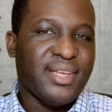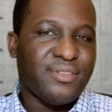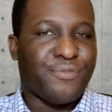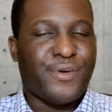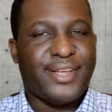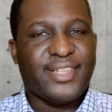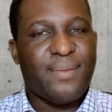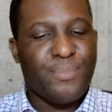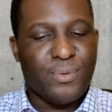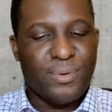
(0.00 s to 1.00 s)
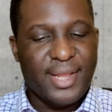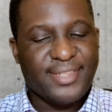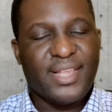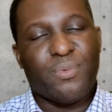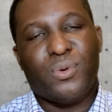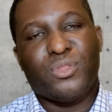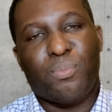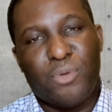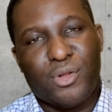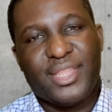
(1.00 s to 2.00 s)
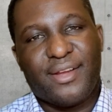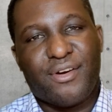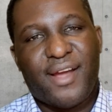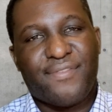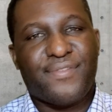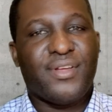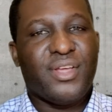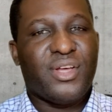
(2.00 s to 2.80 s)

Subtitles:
So for example, let's say we want to plot a graph,